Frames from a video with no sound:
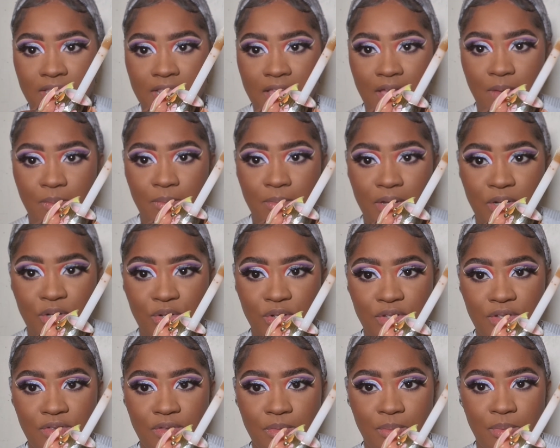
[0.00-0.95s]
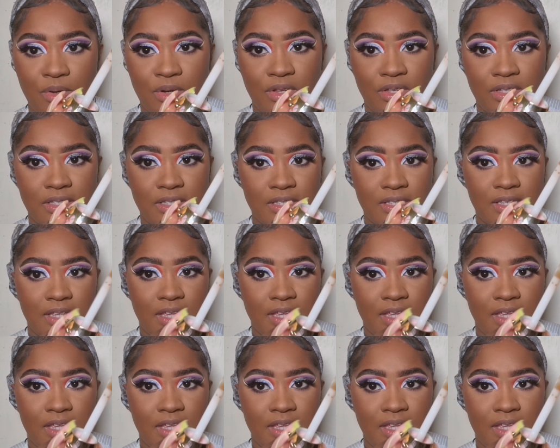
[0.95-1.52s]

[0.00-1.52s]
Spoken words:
like, majority of the product is